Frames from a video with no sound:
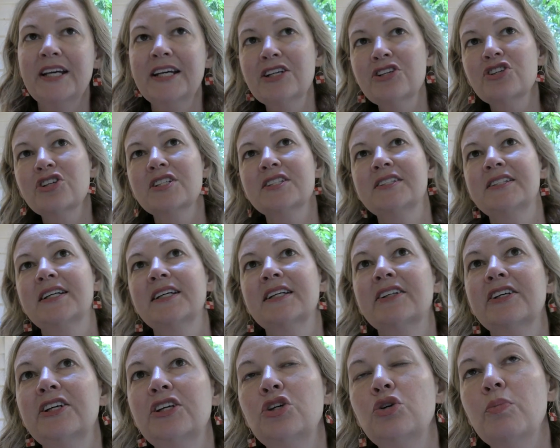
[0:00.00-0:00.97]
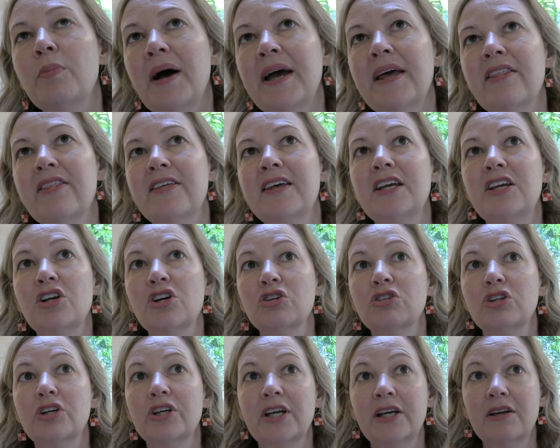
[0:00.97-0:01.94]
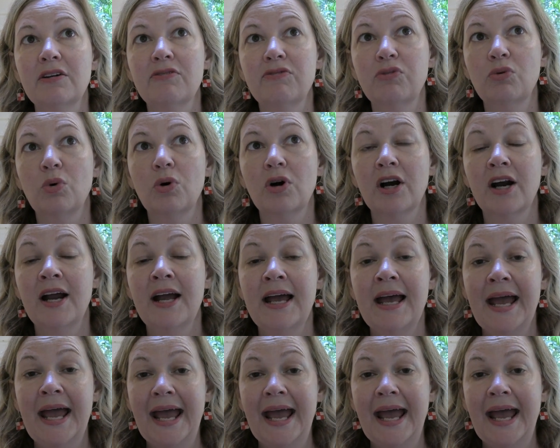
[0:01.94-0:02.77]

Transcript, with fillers: Interestingly, you might think you're looking for